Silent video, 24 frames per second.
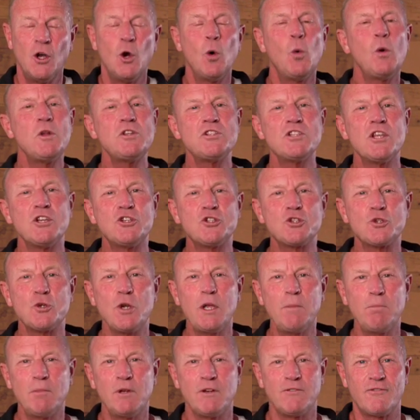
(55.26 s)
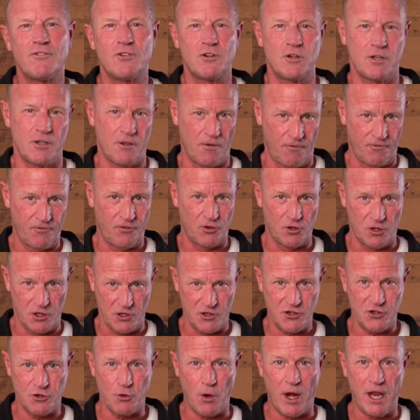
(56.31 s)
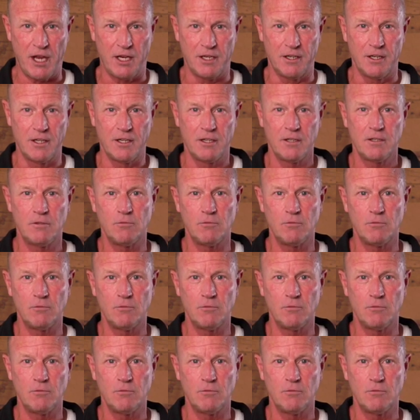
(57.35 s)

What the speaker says: What's the treatment for a strain?